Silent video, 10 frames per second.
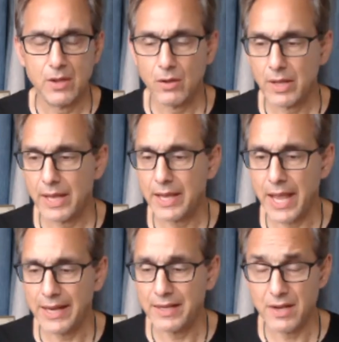Okay,
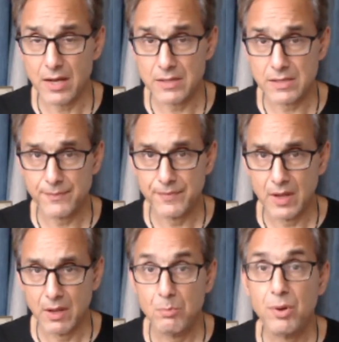and it does,
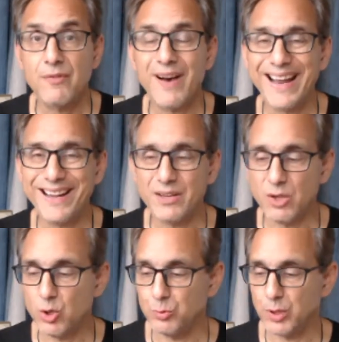provided
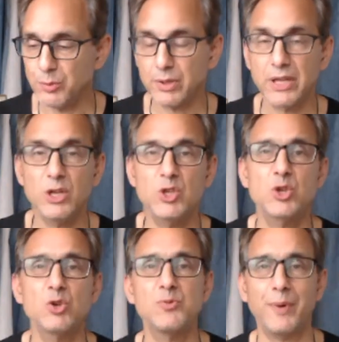you put plenty of
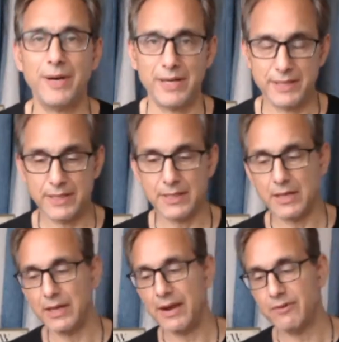juice behind it.
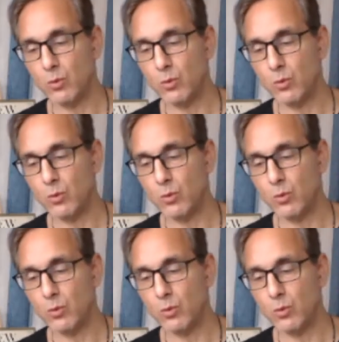Every